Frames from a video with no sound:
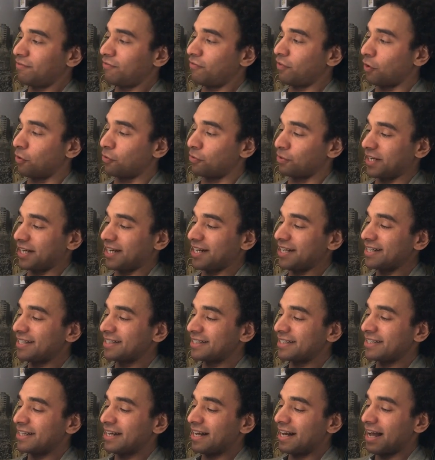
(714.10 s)
folder.
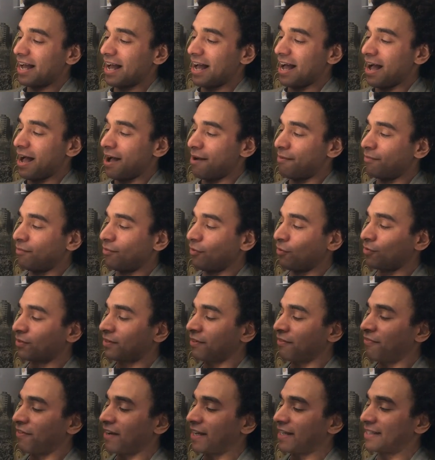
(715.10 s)
All
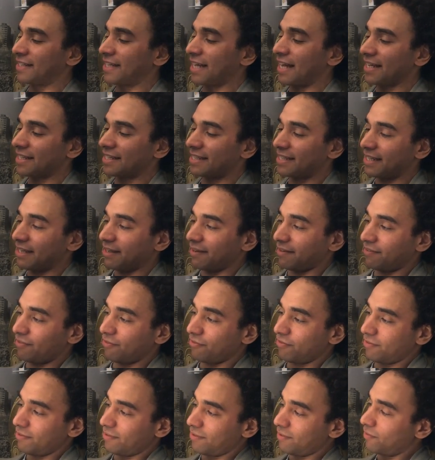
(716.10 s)
the fantastic,
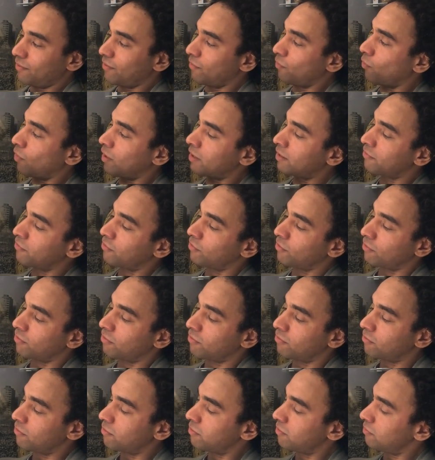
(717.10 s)
wonderful
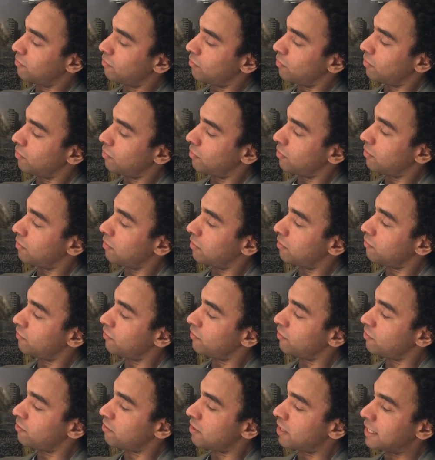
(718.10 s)

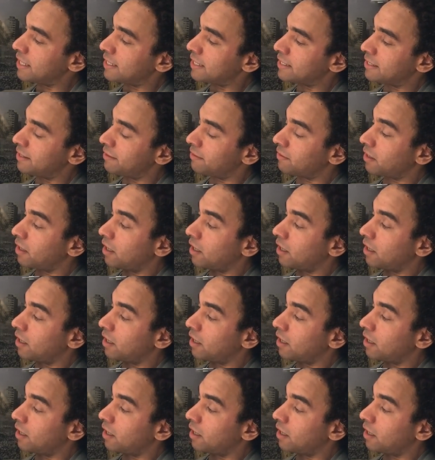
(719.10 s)
variety of